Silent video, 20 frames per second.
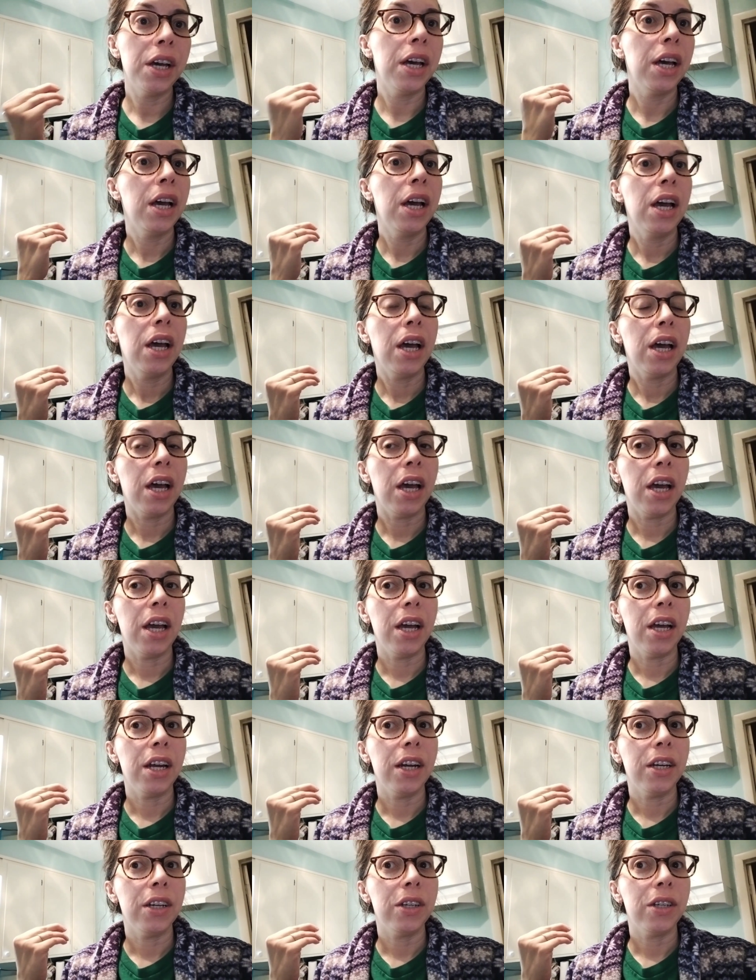
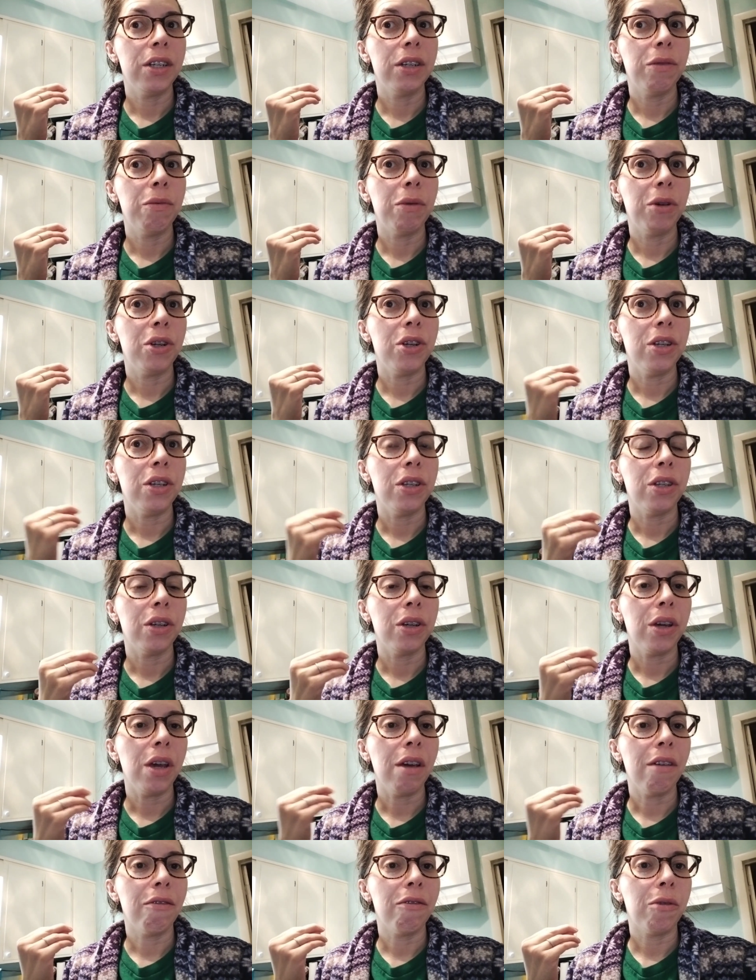and what she's looking
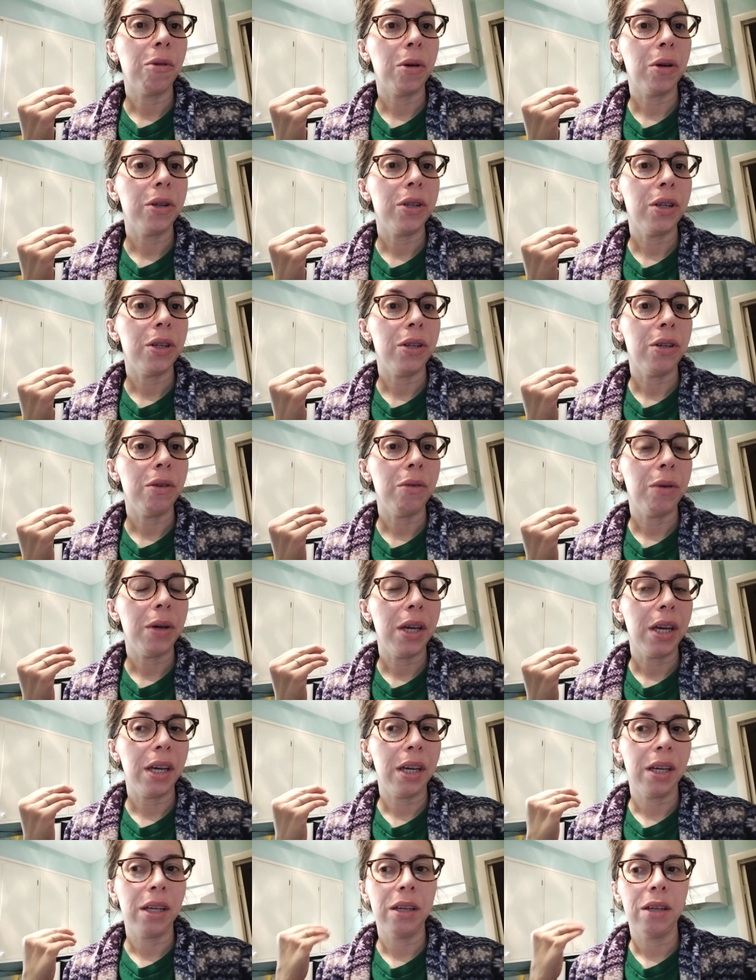forward to doing
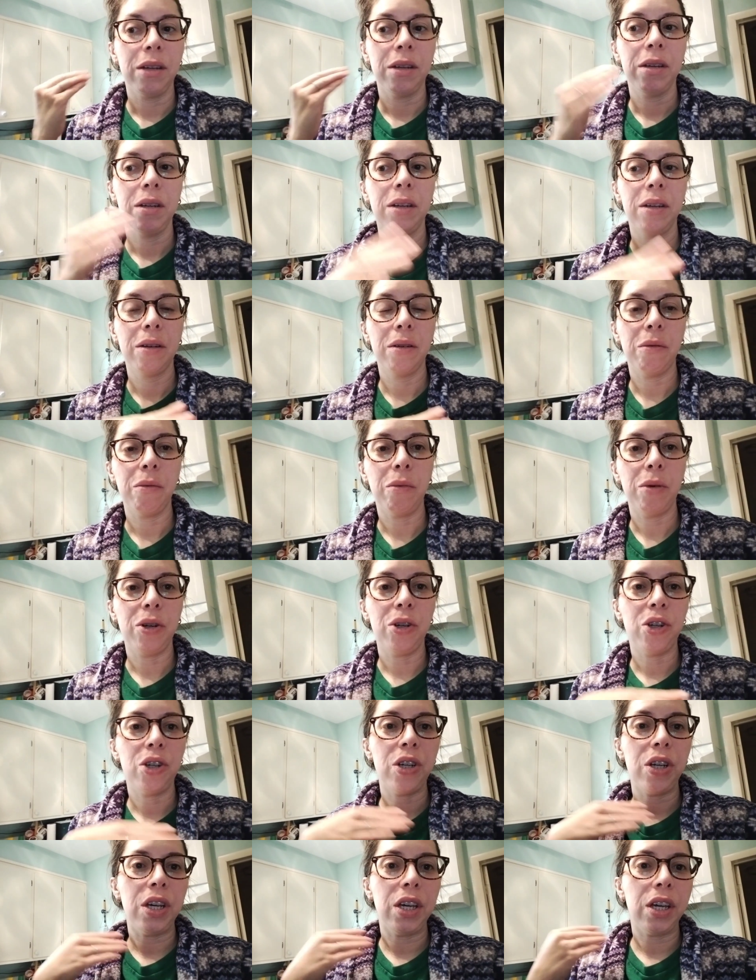when
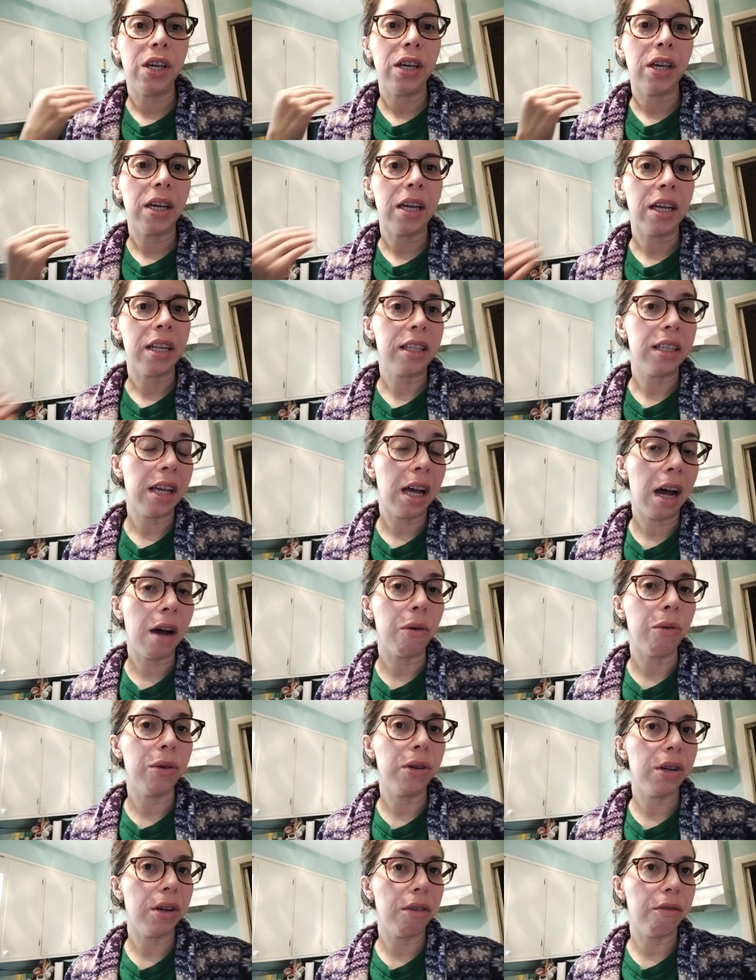she gets out
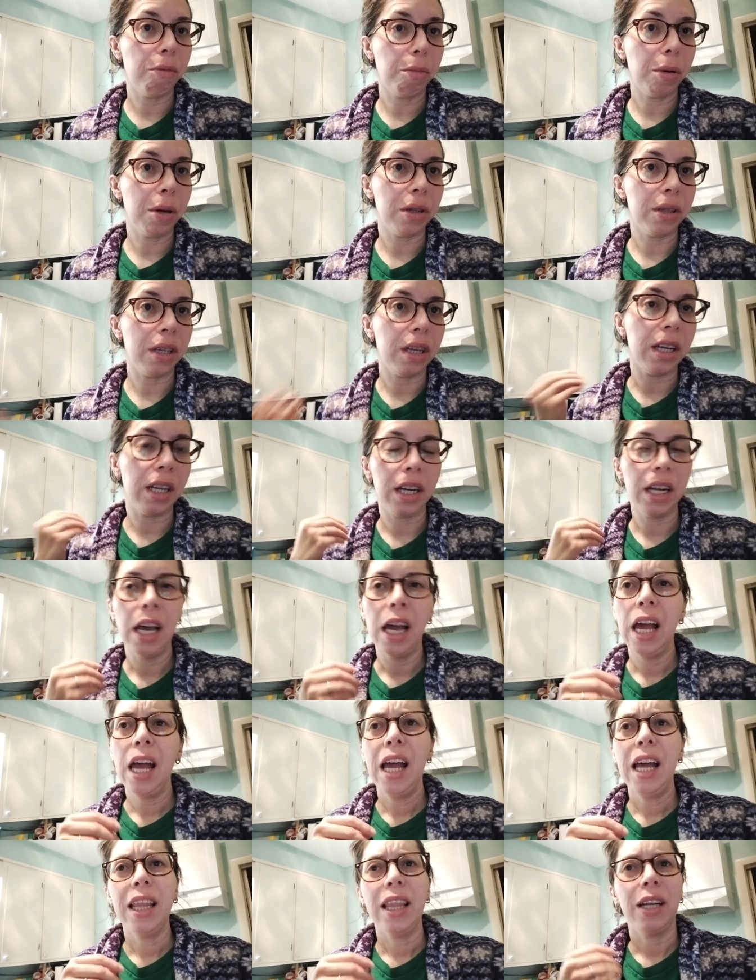of prison.
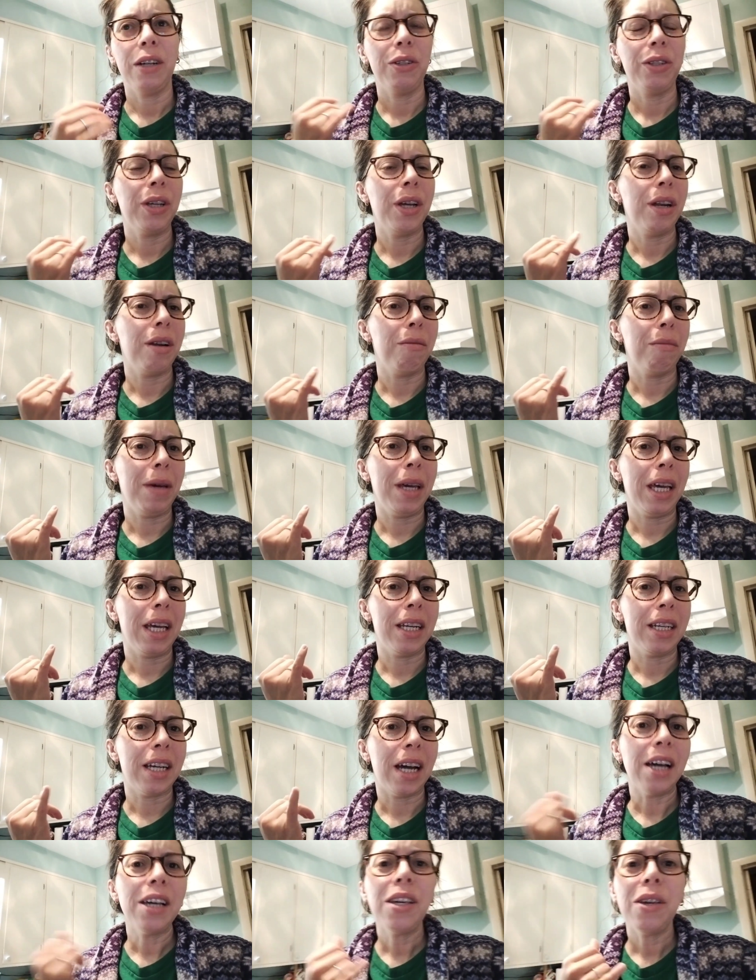There's going to be a
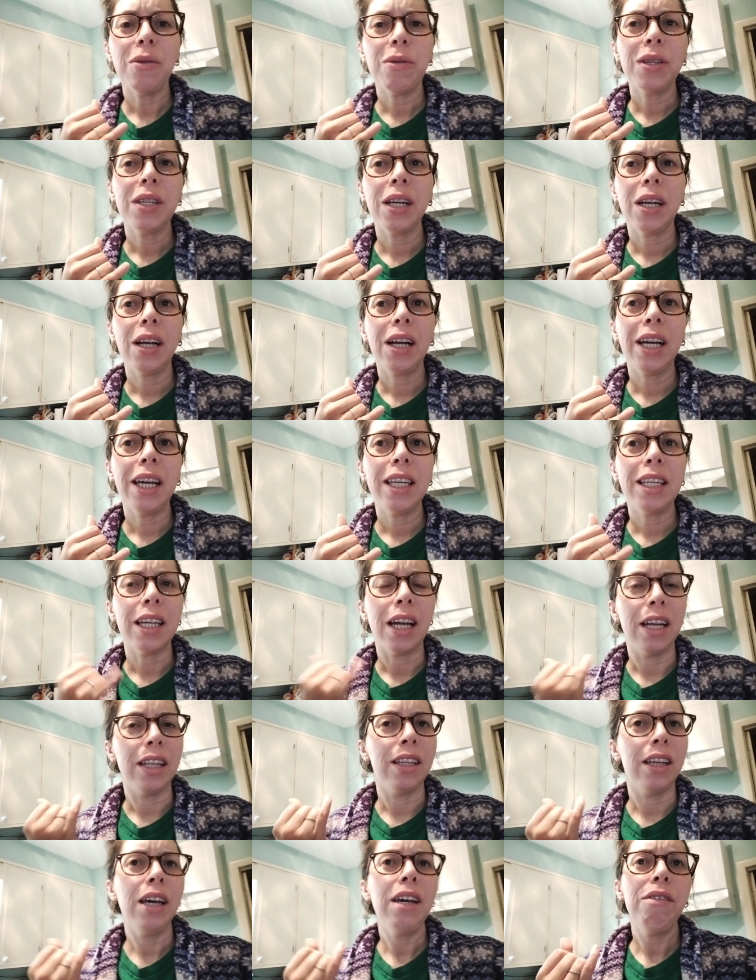docuseries on
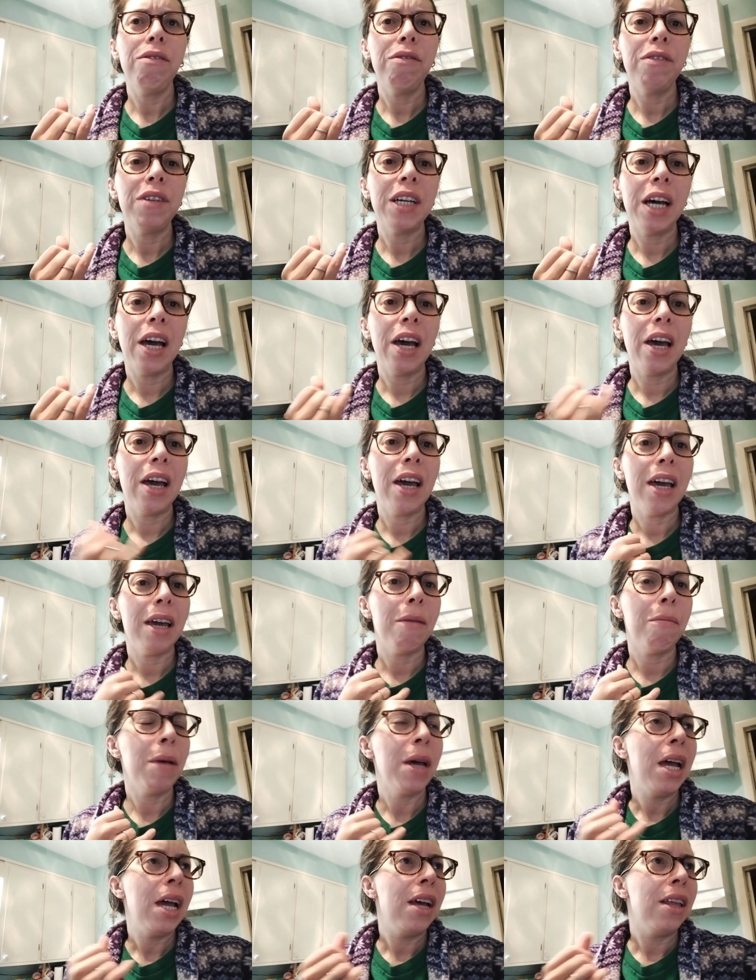Lifetime.
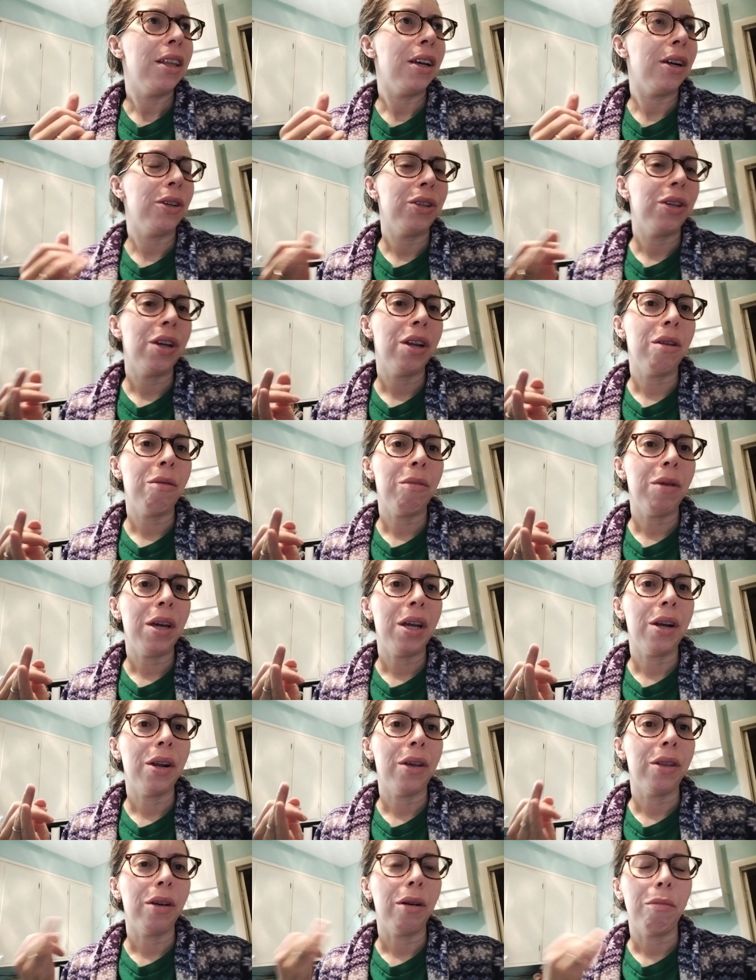There's going to be another
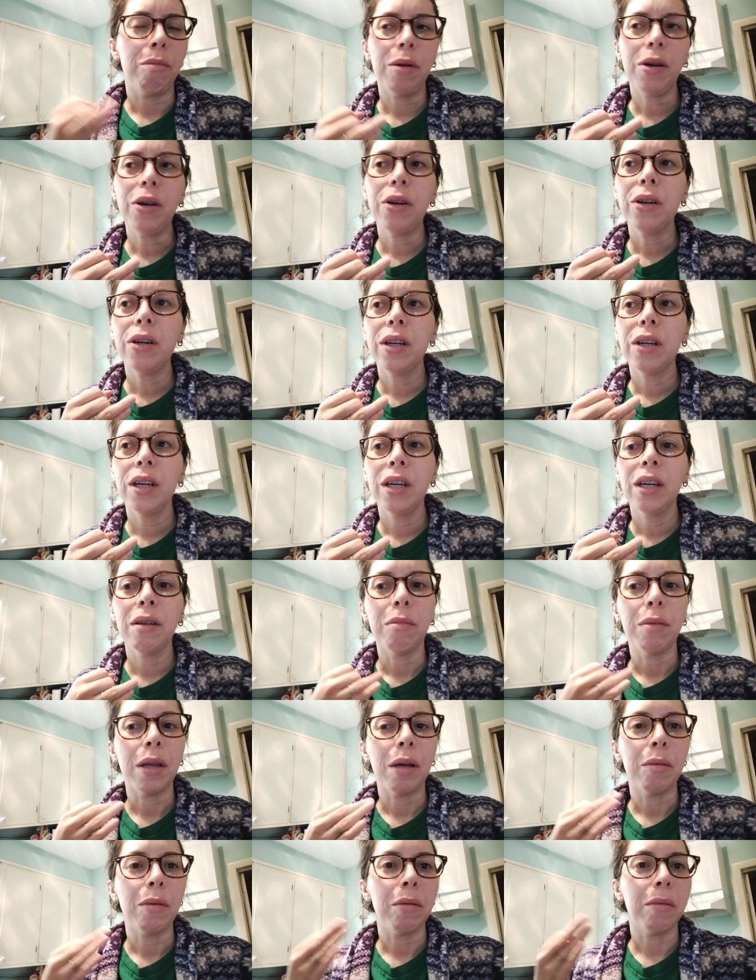book, blah, blah,
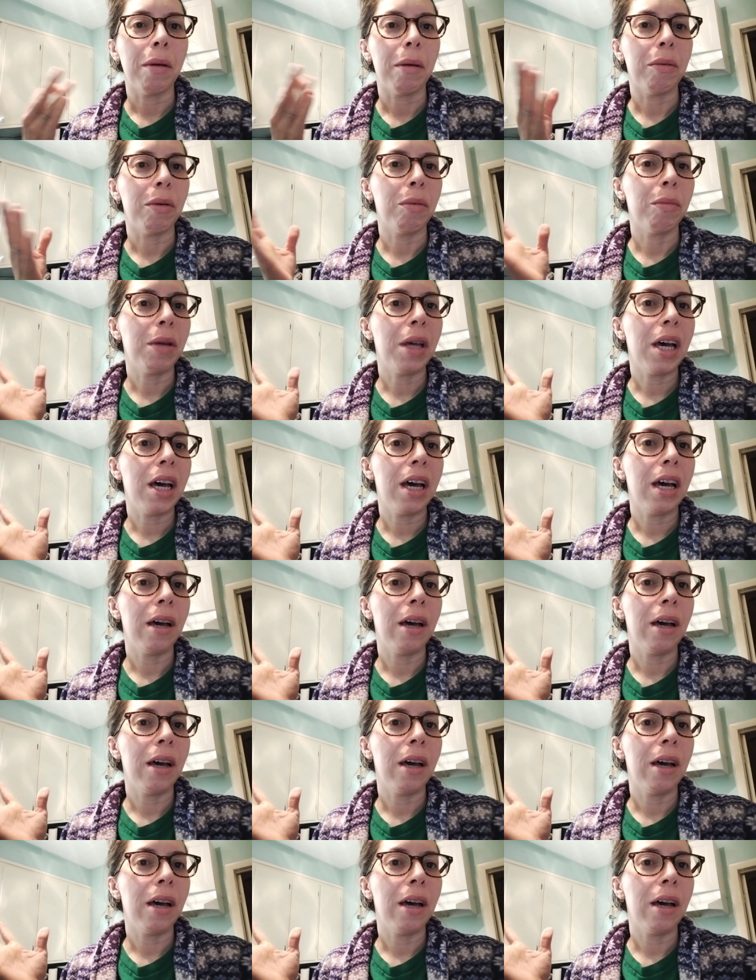blah, blah, blah.